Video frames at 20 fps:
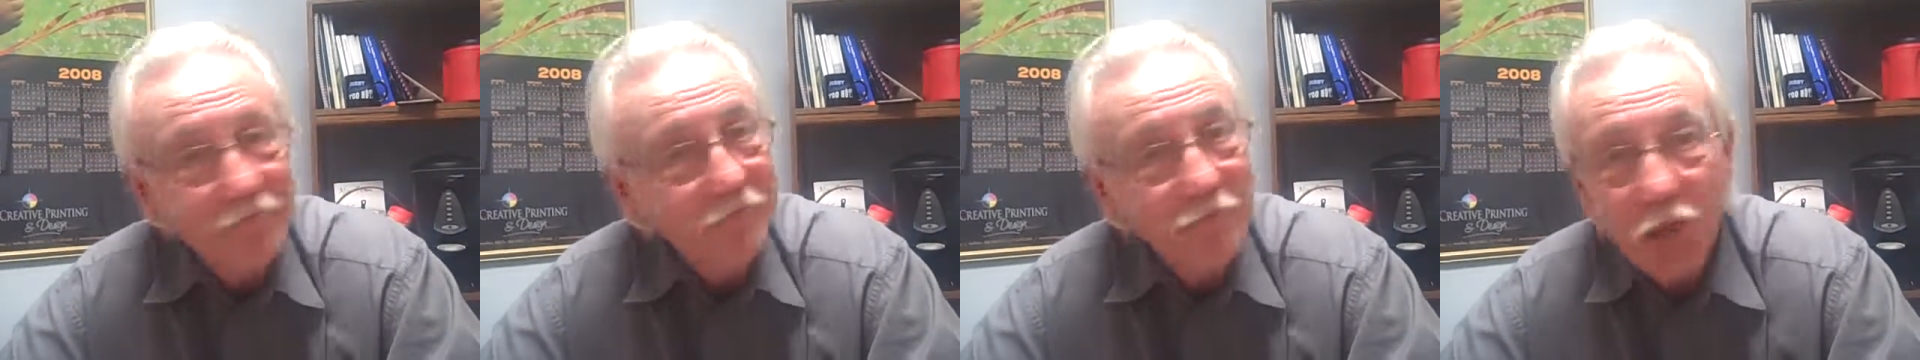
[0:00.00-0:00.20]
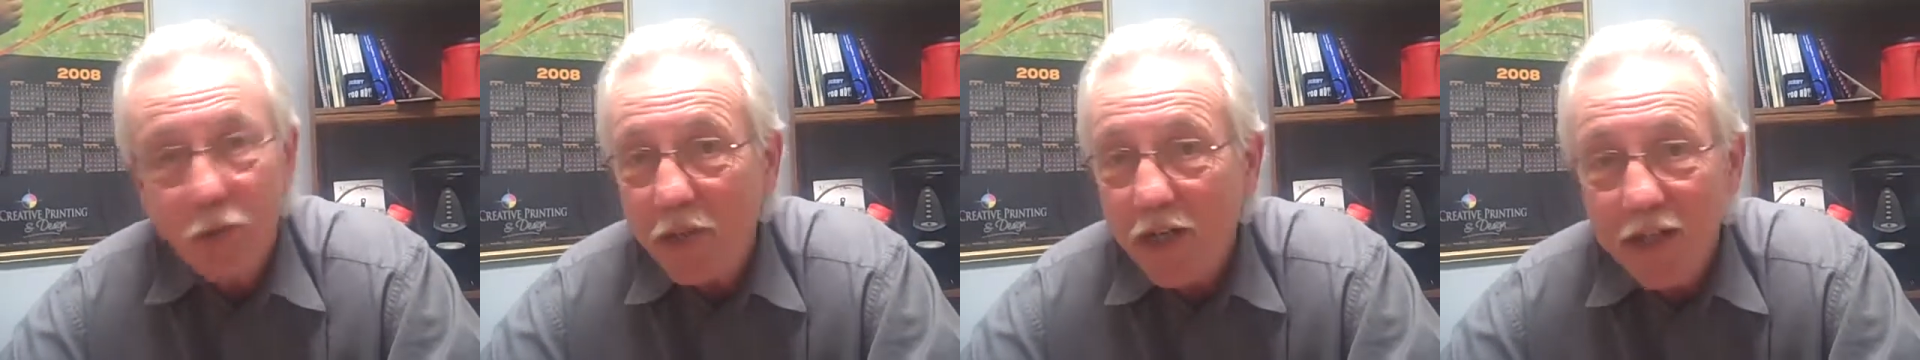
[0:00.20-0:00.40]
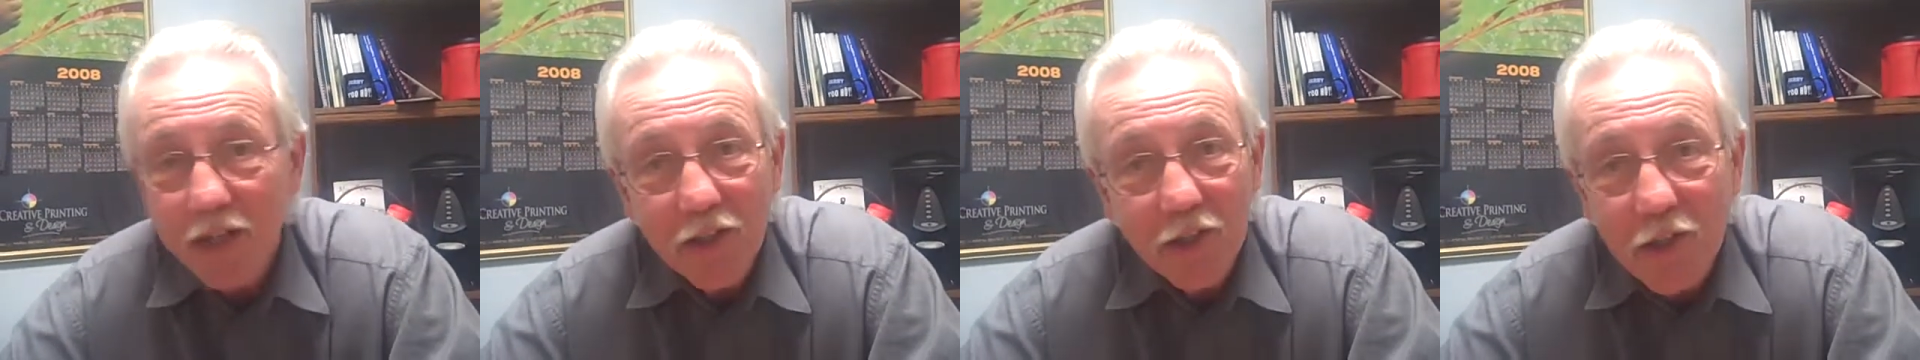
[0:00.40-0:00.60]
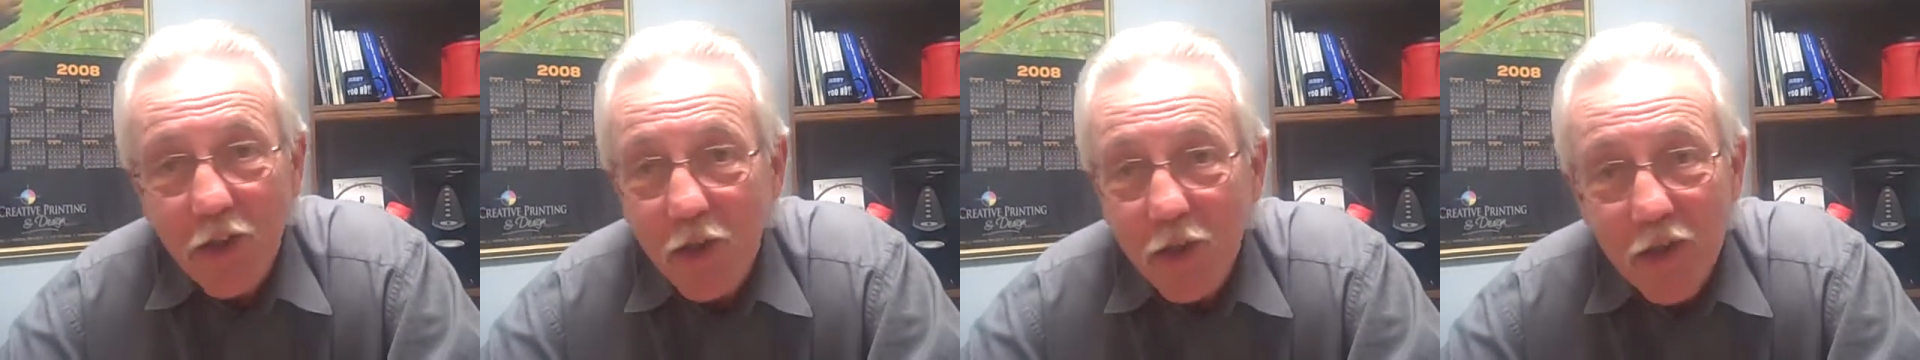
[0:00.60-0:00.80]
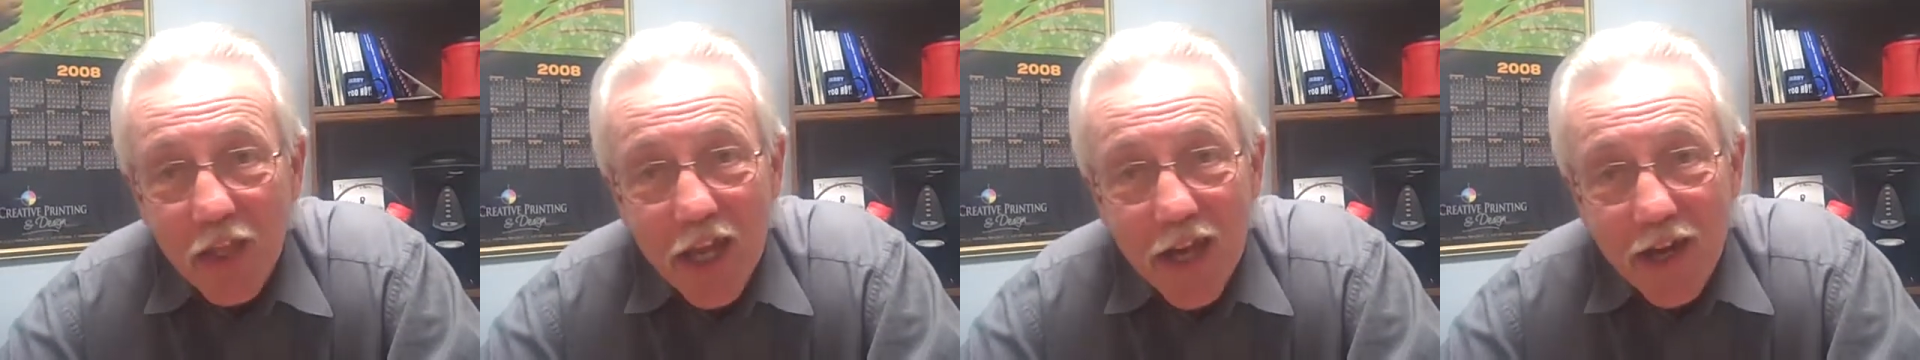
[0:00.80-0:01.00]
nobody will know
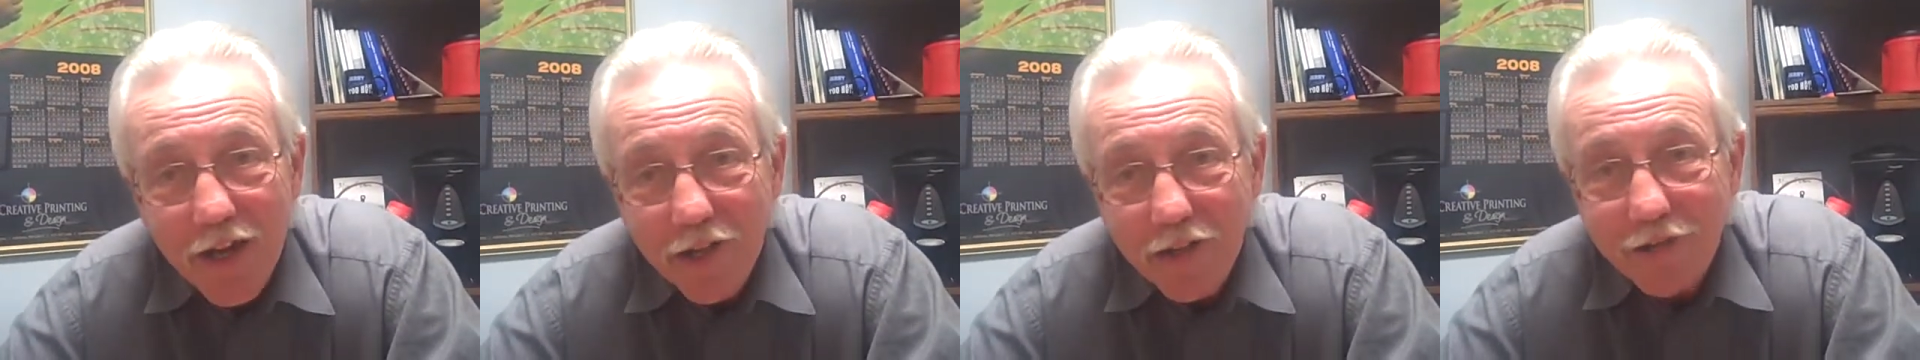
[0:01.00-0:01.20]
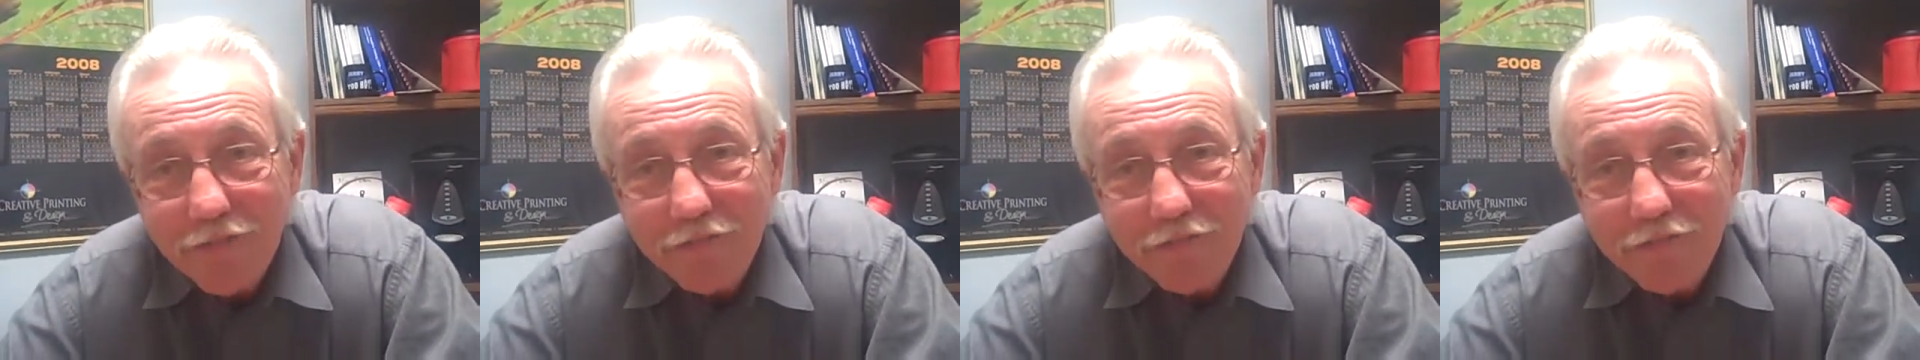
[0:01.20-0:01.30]
you're there.